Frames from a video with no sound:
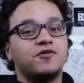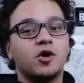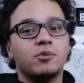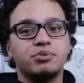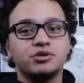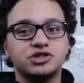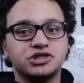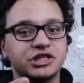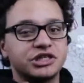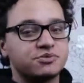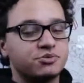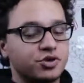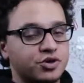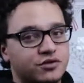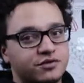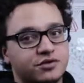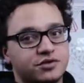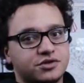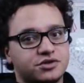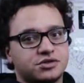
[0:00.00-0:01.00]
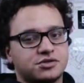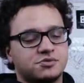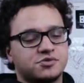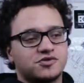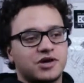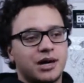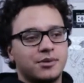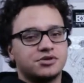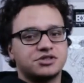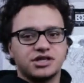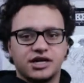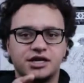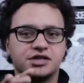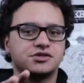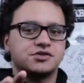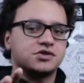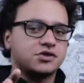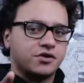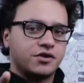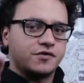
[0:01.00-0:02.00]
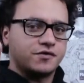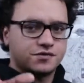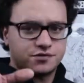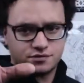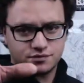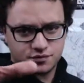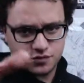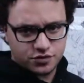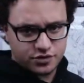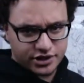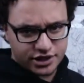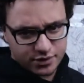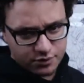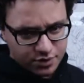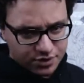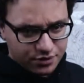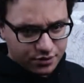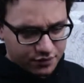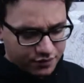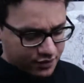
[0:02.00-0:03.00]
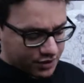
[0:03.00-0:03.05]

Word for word: 4.6 million subscribers as of today with this